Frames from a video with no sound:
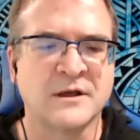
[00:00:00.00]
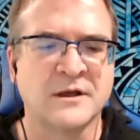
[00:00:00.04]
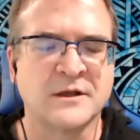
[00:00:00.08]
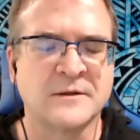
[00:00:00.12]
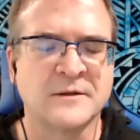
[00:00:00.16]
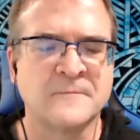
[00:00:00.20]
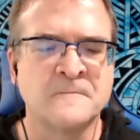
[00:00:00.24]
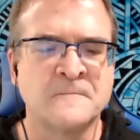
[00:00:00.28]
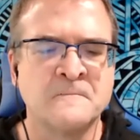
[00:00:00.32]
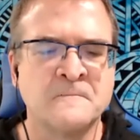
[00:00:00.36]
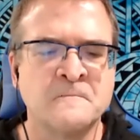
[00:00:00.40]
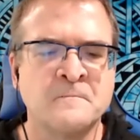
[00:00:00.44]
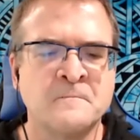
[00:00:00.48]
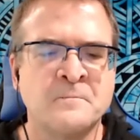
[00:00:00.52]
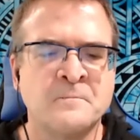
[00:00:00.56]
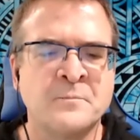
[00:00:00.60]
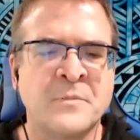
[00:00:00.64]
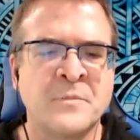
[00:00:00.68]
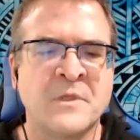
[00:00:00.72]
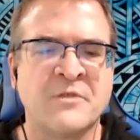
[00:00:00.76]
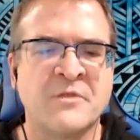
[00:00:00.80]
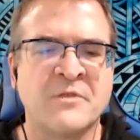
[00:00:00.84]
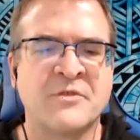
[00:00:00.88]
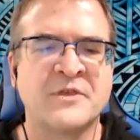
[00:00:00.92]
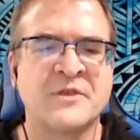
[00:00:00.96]

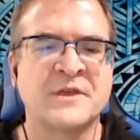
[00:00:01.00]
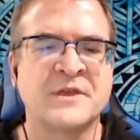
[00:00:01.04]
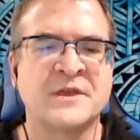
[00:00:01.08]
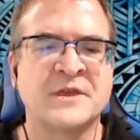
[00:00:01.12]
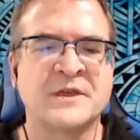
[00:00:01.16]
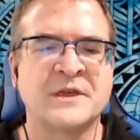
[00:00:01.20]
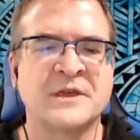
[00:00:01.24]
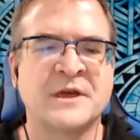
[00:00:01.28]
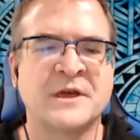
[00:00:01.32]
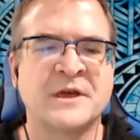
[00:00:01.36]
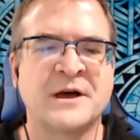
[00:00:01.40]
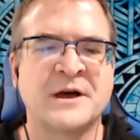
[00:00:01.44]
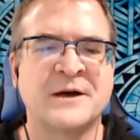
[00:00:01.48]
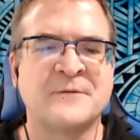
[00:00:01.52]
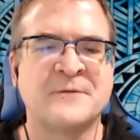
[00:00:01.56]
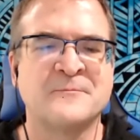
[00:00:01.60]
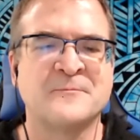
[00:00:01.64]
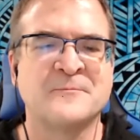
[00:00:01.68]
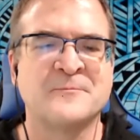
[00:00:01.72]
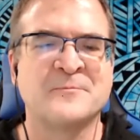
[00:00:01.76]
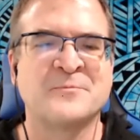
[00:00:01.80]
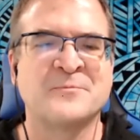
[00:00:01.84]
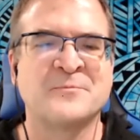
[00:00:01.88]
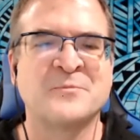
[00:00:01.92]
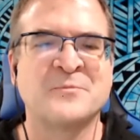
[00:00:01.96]
And
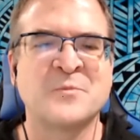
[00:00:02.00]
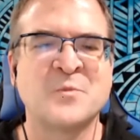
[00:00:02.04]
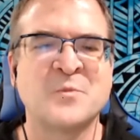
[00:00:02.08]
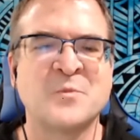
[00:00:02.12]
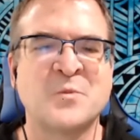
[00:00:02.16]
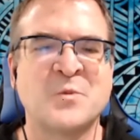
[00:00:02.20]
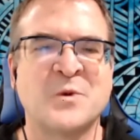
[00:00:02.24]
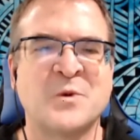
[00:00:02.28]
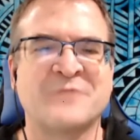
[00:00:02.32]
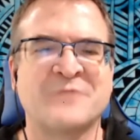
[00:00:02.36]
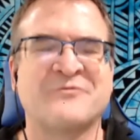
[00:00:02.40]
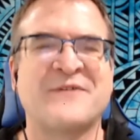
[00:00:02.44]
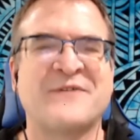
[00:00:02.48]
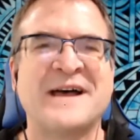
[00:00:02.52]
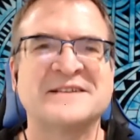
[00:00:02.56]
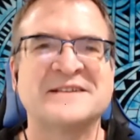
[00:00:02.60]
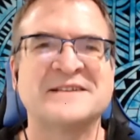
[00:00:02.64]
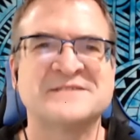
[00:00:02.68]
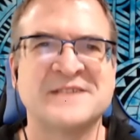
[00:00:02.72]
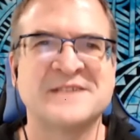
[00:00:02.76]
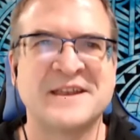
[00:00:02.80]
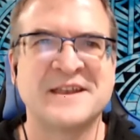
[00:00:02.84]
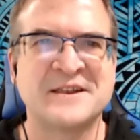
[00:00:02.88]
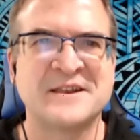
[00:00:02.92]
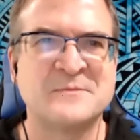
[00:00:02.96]
what
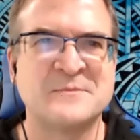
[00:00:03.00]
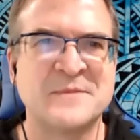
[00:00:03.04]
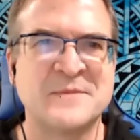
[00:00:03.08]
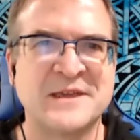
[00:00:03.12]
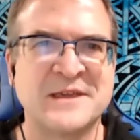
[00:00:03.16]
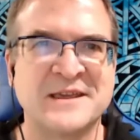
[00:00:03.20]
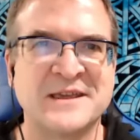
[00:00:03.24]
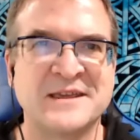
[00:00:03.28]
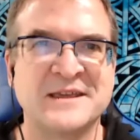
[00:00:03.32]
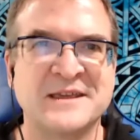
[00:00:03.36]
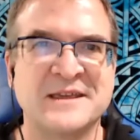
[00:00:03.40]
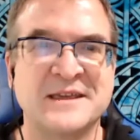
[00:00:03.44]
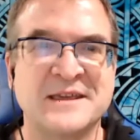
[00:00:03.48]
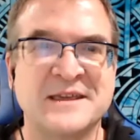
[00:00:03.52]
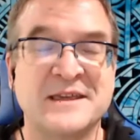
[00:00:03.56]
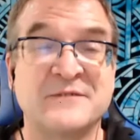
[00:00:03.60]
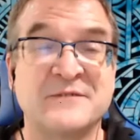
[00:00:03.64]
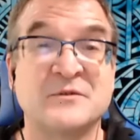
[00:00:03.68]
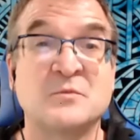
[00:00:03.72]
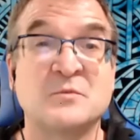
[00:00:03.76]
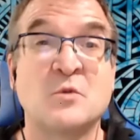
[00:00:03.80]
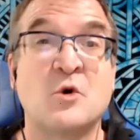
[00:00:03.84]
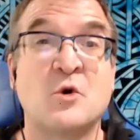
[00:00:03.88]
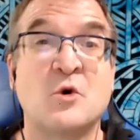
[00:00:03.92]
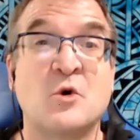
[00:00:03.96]
fascinated me
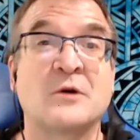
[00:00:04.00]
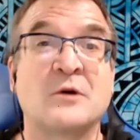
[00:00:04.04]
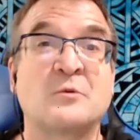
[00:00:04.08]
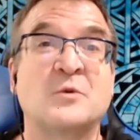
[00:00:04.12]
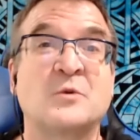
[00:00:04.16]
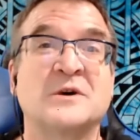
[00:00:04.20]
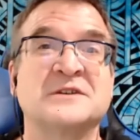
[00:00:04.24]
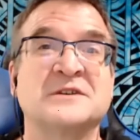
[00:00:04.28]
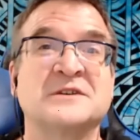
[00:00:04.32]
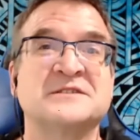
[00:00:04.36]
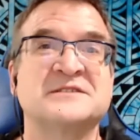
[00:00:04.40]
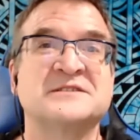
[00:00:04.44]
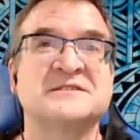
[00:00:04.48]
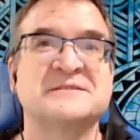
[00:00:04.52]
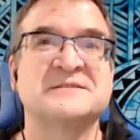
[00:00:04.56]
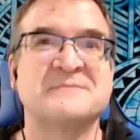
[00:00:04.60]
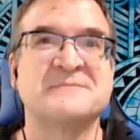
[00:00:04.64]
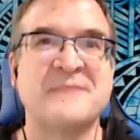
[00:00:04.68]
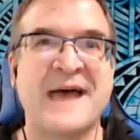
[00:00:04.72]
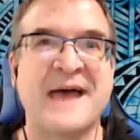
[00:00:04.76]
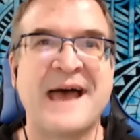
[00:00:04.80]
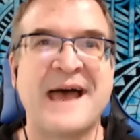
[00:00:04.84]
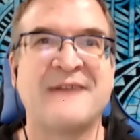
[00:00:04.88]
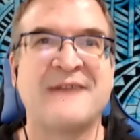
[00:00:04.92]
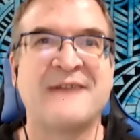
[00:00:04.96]
even more was
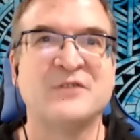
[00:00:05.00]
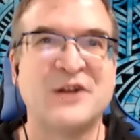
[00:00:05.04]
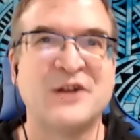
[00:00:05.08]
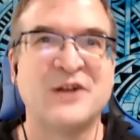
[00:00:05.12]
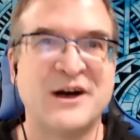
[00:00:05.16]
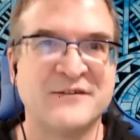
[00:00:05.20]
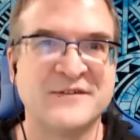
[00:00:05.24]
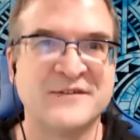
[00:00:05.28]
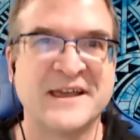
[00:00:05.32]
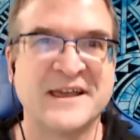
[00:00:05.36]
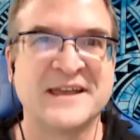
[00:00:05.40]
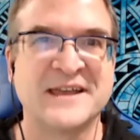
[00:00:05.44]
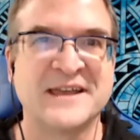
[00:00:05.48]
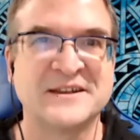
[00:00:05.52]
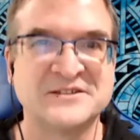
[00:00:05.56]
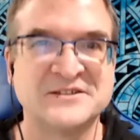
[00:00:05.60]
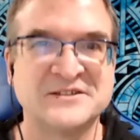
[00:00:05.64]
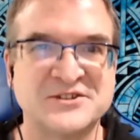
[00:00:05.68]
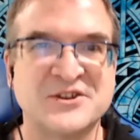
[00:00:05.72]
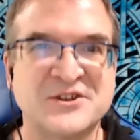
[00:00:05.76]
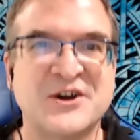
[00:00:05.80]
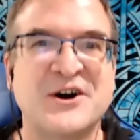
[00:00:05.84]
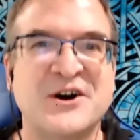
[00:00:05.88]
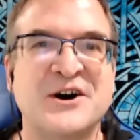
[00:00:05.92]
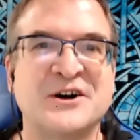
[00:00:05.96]
Pavlov and his
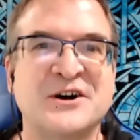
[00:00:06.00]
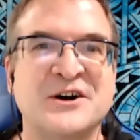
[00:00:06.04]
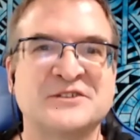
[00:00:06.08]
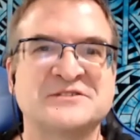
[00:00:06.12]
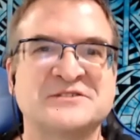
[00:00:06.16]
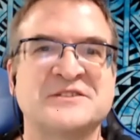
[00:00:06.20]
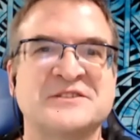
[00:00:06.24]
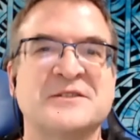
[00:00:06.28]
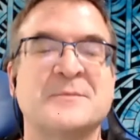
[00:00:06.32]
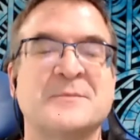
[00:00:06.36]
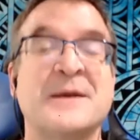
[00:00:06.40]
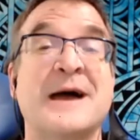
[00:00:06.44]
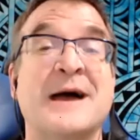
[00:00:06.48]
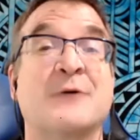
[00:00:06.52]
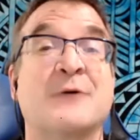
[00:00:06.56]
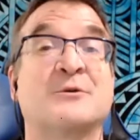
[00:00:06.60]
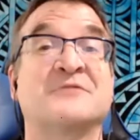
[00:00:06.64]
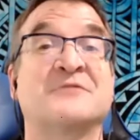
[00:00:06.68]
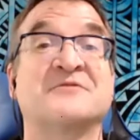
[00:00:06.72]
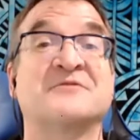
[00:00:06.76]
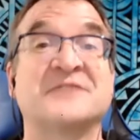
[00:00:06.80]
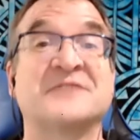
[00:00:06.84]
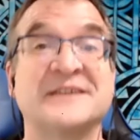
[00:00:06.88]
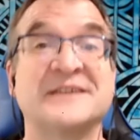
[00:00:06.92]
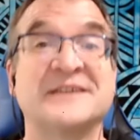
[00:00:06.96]
dogs and the power
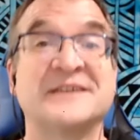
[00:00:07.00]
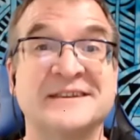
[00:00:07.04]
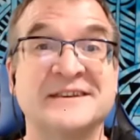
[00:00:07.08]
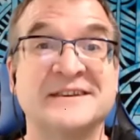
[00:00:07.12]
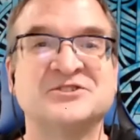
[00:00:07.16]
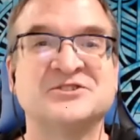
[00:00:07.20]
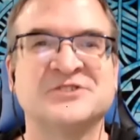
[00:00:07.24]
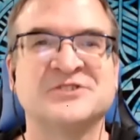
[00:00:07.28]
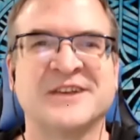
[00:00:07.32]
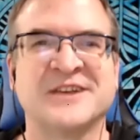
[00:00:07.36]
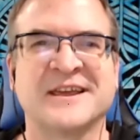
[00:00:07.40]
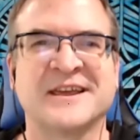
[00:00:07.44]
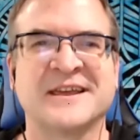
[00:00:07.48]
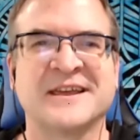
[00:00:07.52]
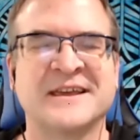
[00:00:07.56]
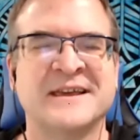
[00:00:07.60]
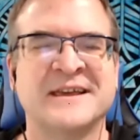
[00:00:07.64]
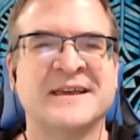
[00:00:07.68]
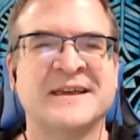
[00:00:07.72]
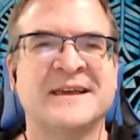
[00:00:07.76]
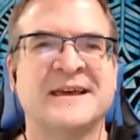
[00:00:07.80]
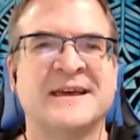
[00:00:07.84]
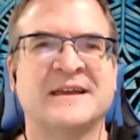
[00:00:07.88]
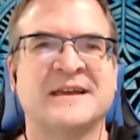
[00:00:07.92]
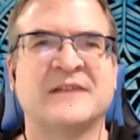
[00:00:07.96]
of conditioning.
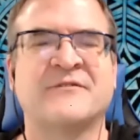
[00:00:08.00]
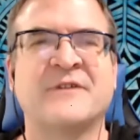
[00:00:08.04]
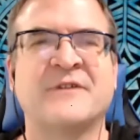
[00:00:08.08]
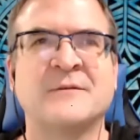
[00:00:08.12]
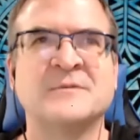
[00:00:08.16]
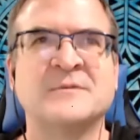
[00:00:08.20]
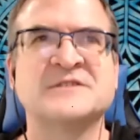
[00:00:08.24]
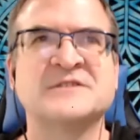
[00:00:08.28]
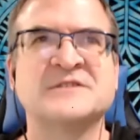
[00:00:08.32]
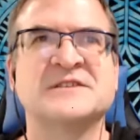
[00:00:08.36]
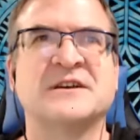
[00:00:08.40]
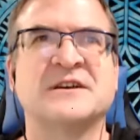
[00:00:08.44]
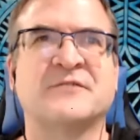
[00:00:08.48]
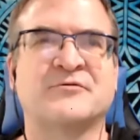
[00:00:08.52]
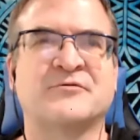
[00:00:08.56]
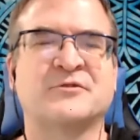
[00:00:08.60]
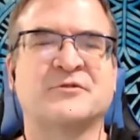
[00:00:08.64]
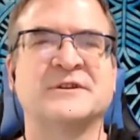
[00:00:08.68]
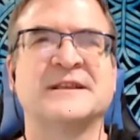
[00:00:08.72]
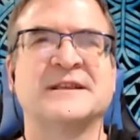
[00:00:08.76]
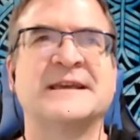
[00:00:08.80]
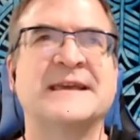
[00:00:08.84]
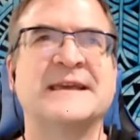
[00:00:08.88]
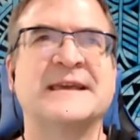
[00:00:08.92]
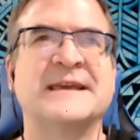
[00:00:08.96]
And I found myself
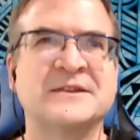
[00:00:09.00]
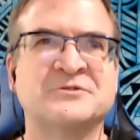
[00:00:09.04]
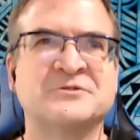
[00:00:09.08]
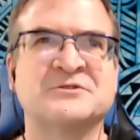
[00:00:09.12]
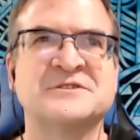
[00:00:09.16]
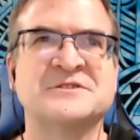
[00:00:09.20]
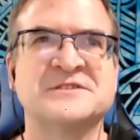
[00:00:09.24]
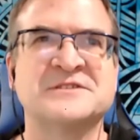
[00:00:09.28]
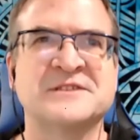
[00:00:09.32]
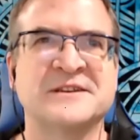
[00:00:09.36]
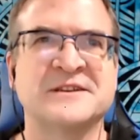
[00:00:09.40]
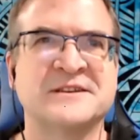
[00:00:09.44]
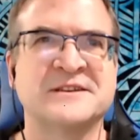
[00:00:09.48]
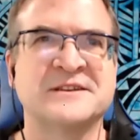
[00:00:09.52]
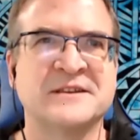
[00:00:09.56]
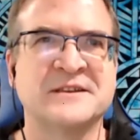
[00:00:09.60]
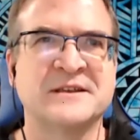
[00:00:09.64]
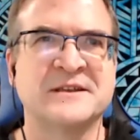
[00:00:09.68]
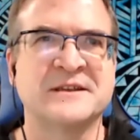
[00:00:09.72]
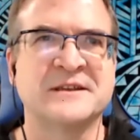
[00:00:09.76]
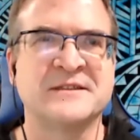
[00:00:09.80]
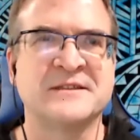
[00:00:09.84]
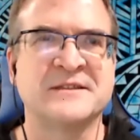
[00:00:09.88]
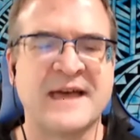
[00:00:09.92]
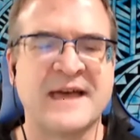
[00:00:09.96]
really interested
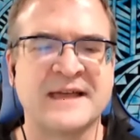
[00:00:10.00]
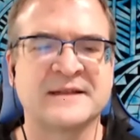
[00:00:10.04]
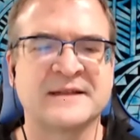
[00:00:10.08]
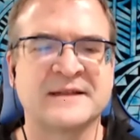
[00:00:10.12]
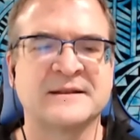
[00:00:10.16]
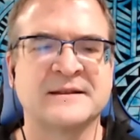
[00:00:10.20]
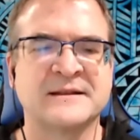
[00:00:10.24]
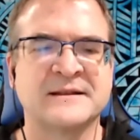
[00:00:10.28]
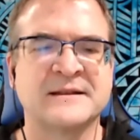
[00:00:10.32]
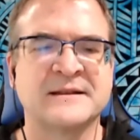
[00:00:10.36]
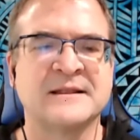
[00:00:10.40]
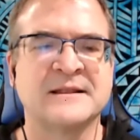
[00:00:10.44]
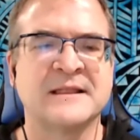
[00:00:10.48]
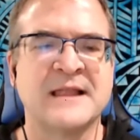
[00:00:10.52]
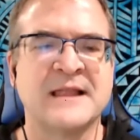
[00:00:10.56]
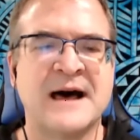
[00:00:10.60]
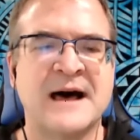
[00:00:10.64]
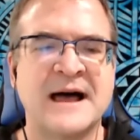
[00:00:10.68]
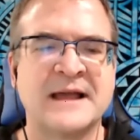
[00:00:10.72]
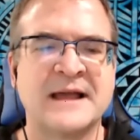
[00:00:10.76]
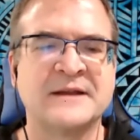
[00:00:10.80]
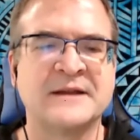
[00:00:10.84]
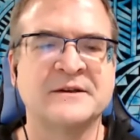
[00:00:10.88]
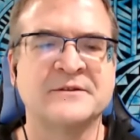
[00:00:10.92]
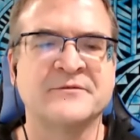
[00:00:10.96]
in that
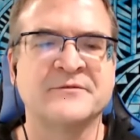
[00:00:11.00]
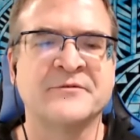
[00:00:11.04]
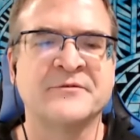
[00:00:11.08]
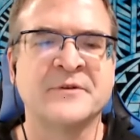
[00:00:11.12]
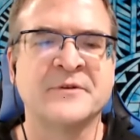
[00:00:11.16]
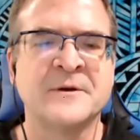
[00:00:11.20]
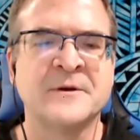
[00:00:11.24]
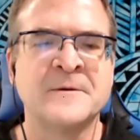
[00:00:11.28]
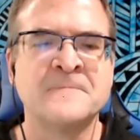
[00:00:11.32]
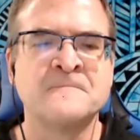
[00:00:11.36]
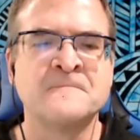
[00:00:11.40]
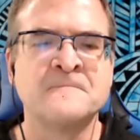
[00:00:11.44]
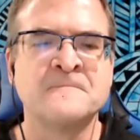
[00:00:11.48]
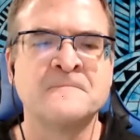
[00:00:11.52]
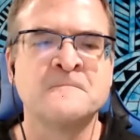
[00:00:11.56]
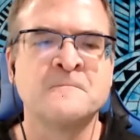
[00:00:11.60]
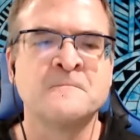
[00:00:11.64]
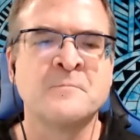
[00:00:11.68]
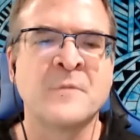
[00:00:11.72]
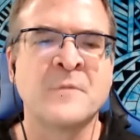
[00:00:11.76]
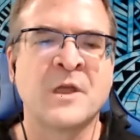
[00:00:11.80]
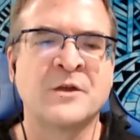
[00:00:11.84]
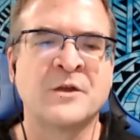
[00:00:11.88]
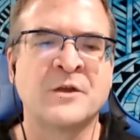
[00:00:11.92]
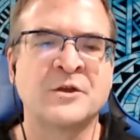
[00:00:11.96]
line of,
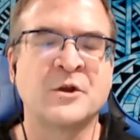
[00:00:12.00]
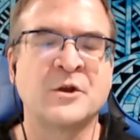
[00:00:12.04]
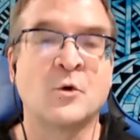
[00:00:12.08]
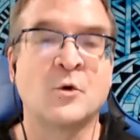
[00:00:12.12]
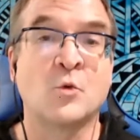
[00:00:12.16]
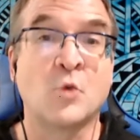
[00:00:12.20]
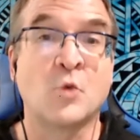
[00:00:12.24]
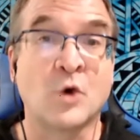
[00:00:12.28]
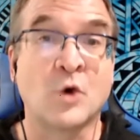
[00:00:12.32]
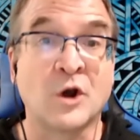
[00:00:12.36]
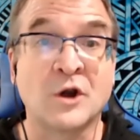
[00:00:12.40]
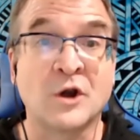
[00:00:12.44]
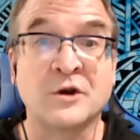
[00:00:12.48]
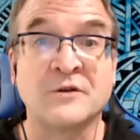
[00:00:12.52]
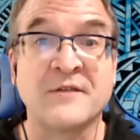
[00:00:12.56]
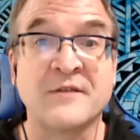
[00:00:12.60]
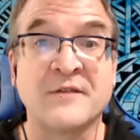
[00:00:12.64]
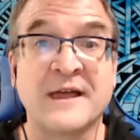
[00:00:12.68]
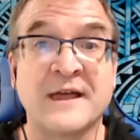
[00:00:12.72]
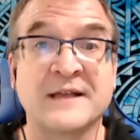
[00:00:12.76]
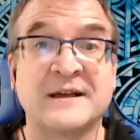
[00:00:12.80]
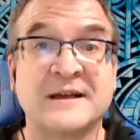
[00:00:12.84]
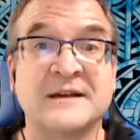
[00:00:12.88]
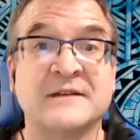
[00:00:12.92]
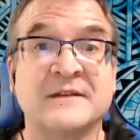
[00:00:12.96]
you know, work or
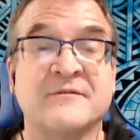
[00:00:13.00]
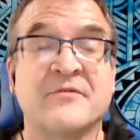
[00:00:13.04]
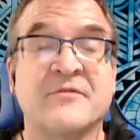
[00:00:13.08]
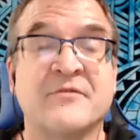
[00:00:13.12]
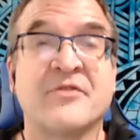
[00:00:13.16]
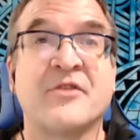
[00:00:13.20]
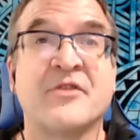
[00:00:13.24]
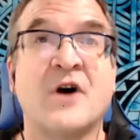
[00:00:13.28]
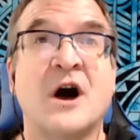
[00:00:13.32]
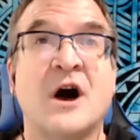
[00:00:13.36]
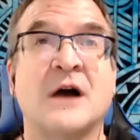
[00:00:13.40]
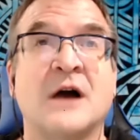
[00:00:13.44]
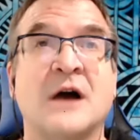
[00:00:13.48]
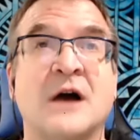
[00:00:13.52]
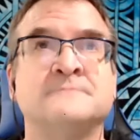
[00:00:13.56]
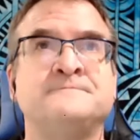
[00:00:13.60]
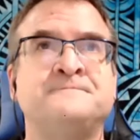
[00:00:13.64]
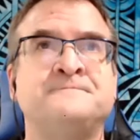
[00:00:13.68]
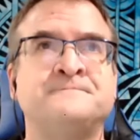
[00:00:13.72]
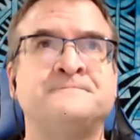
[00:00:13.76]
that kind of thought.